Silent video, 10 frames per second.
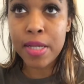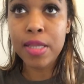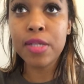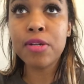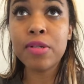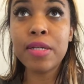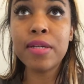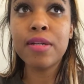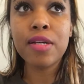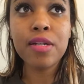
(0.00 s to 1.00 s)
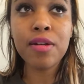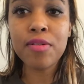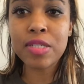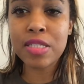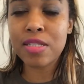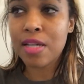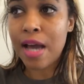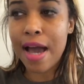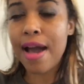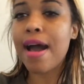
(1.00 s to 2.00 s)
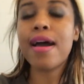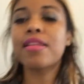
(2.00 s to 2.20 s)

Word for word: literally you know just I,